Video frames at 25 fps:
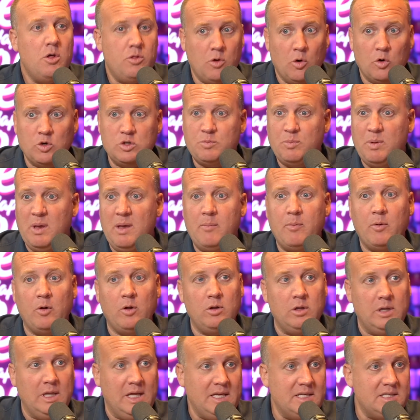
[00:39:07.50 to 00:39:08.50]
Those people
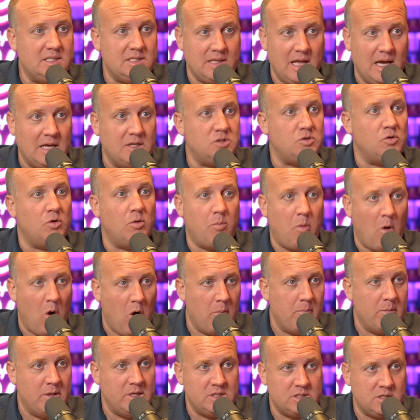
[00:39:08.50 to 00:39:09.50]
lease nicer
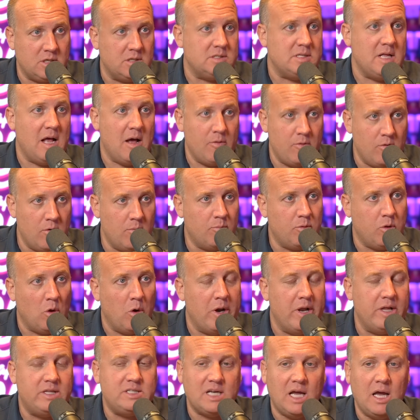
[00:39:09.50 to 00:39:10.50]
apartments because now they're
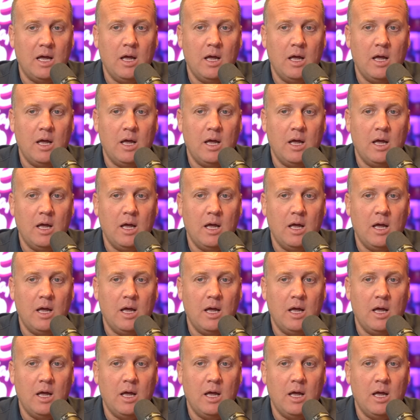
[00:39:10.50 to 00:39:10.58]
employed.